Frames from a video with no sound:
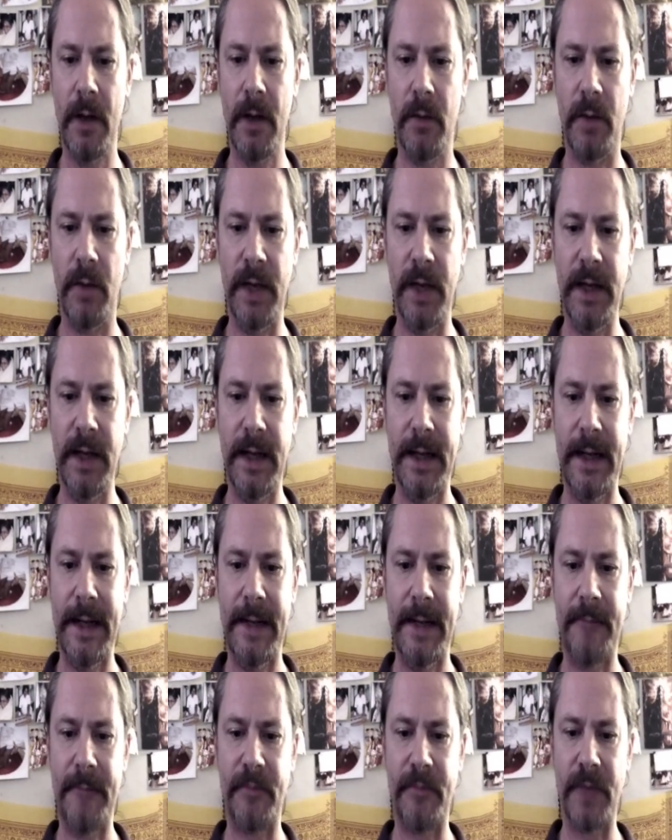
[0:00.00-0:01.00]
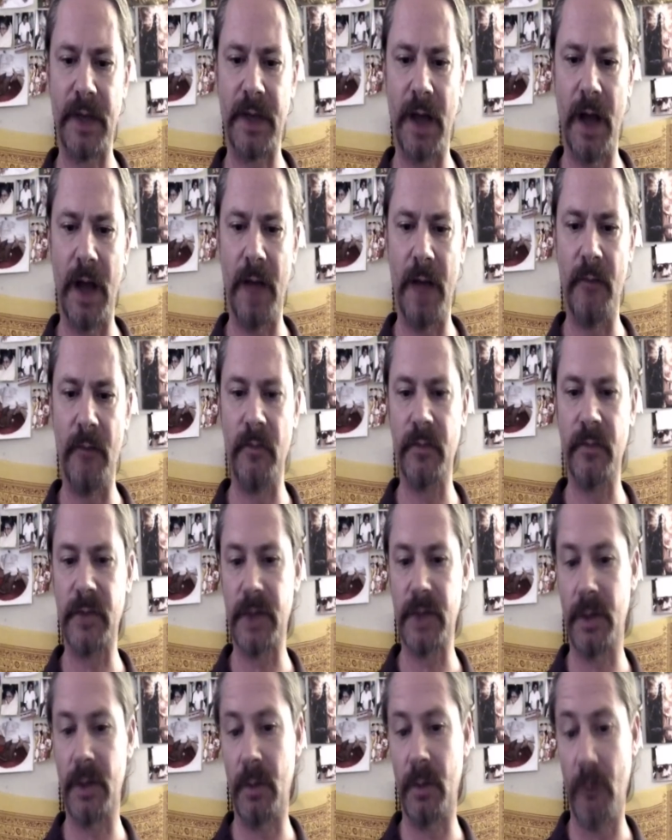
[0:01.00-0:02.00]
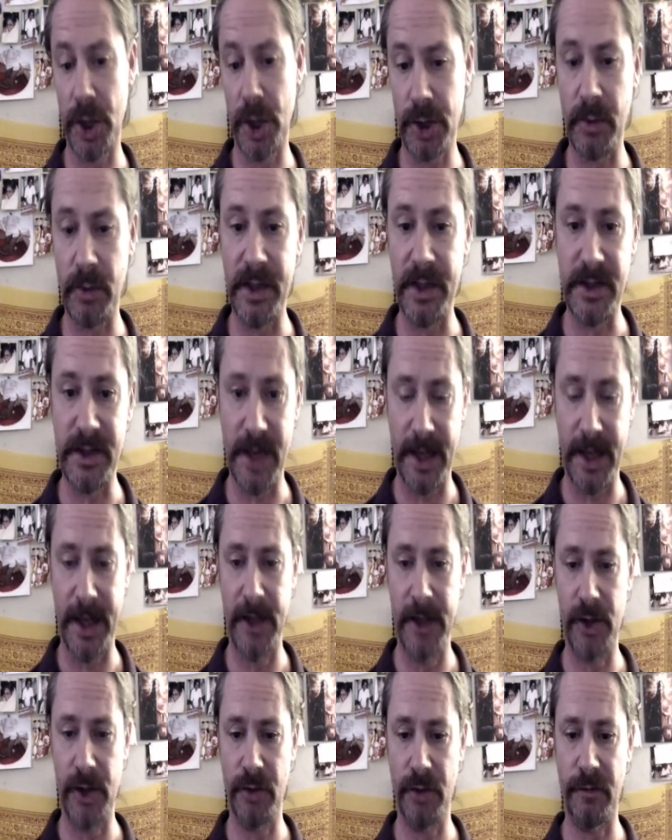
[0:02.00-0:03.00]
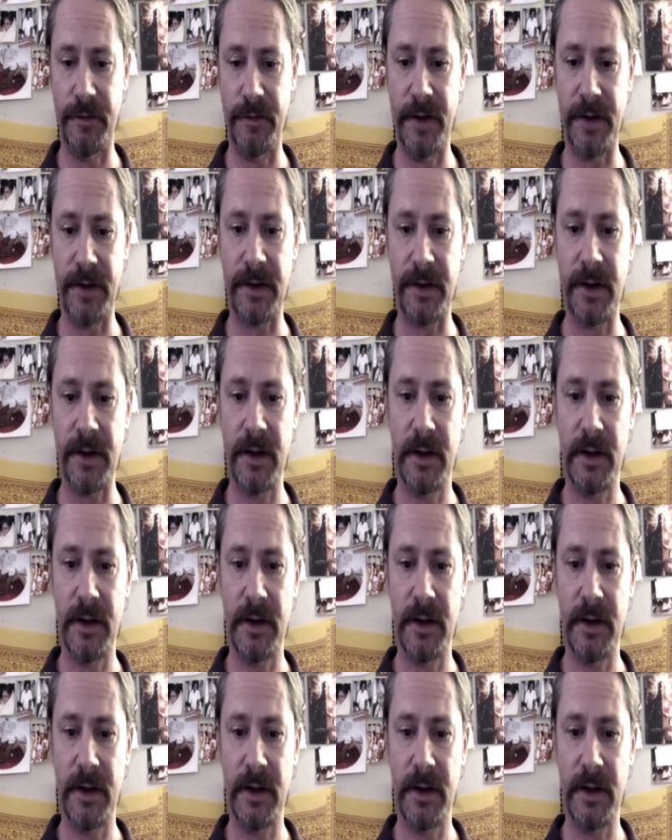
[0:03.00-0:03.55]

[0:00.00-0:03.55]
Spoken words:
But so March 22nd and June 5th.